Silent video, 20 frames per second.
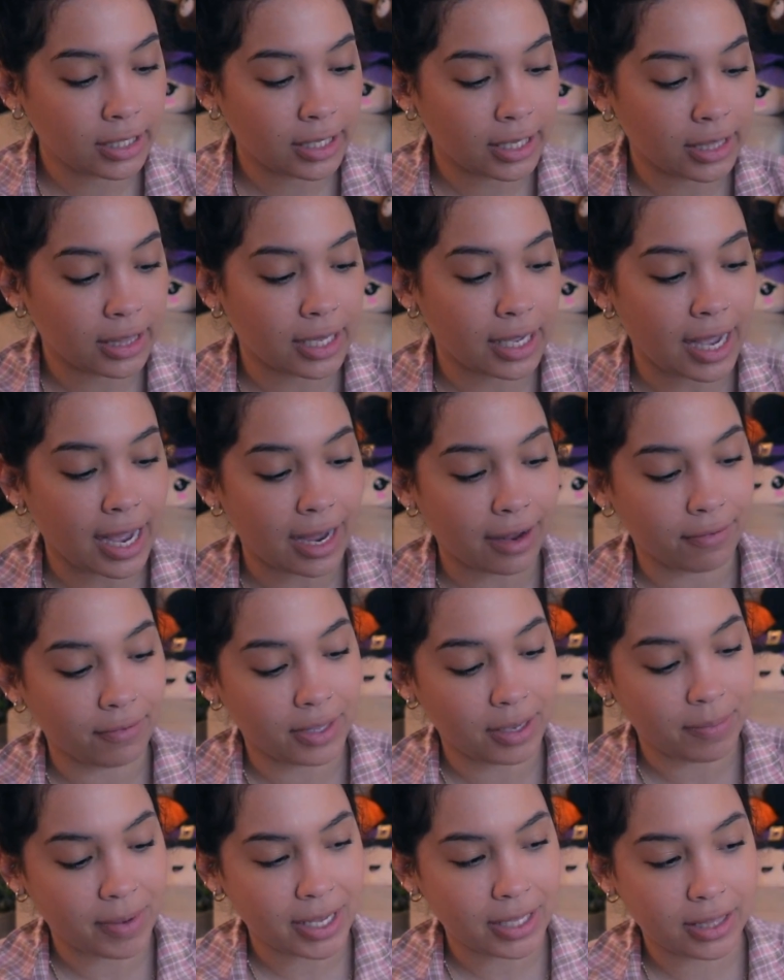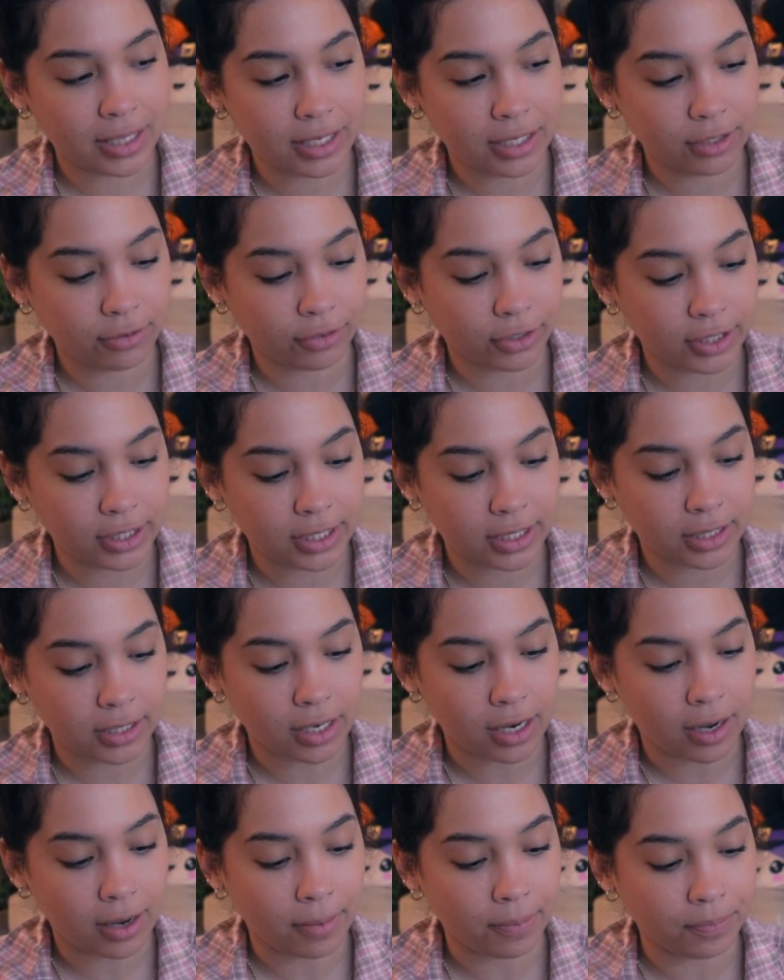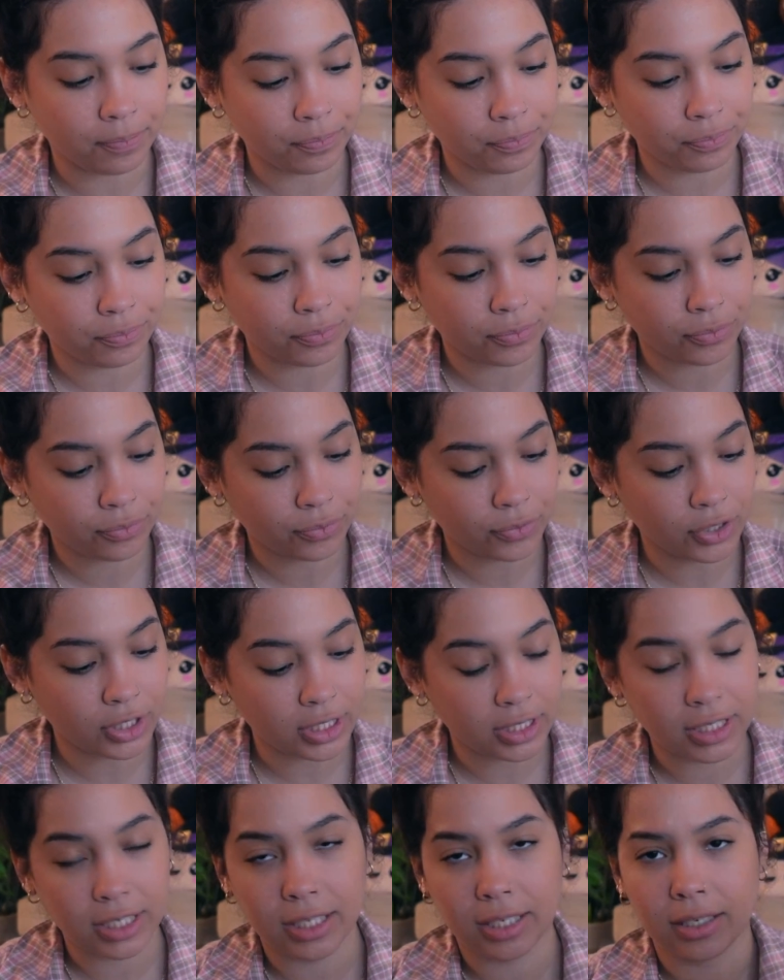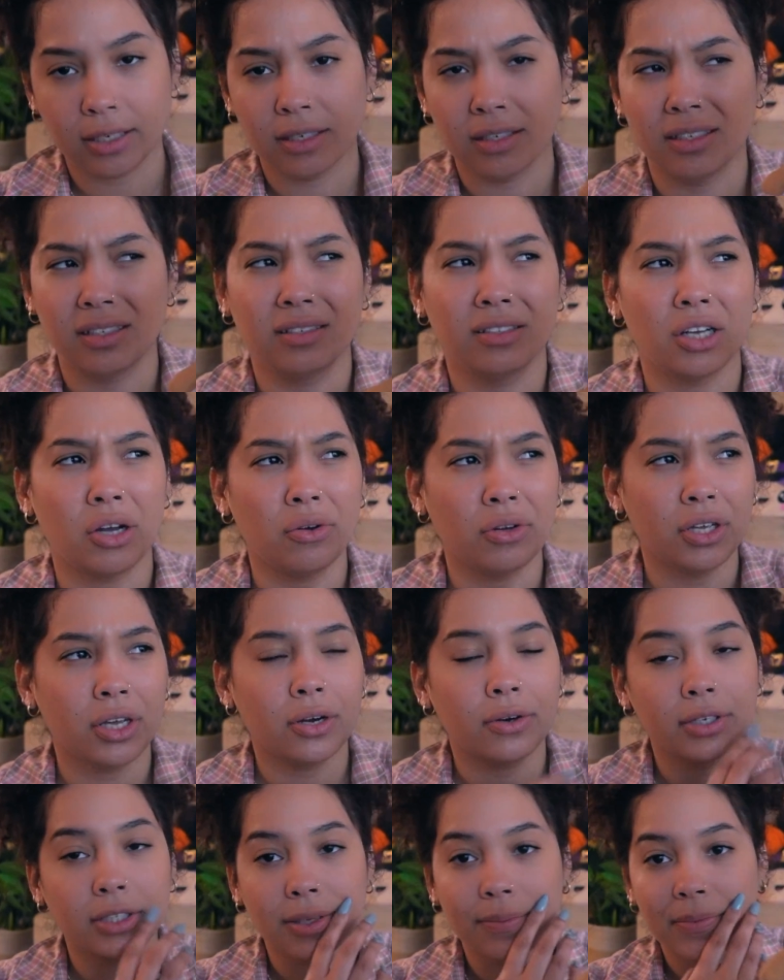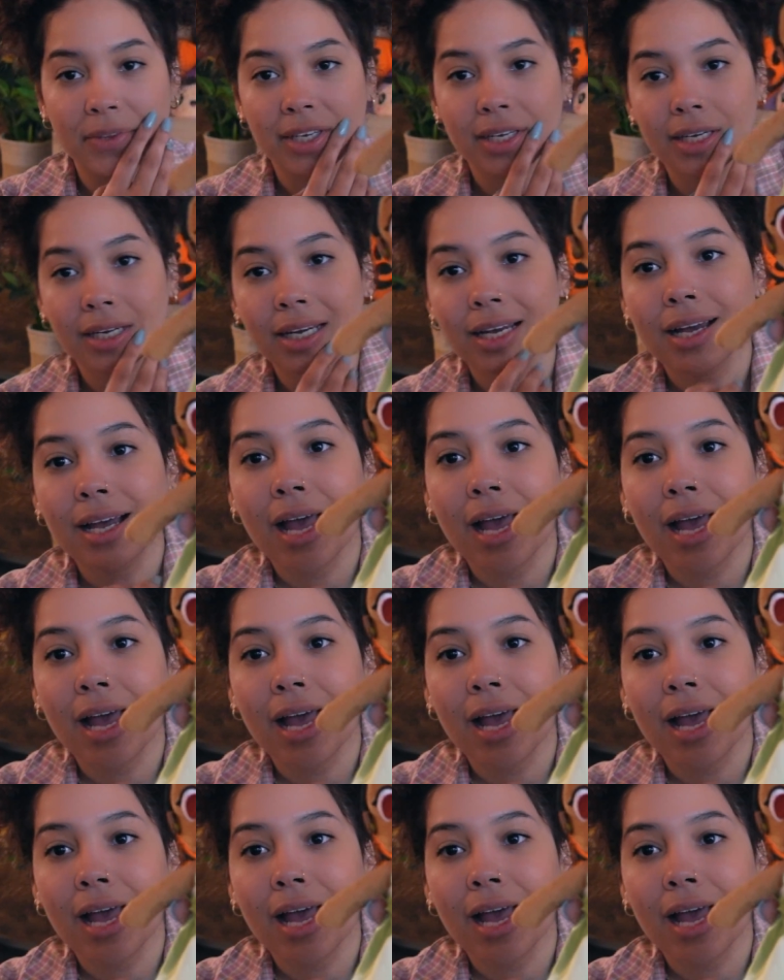Like they have, they made these for um, Disney, Tokyo or something.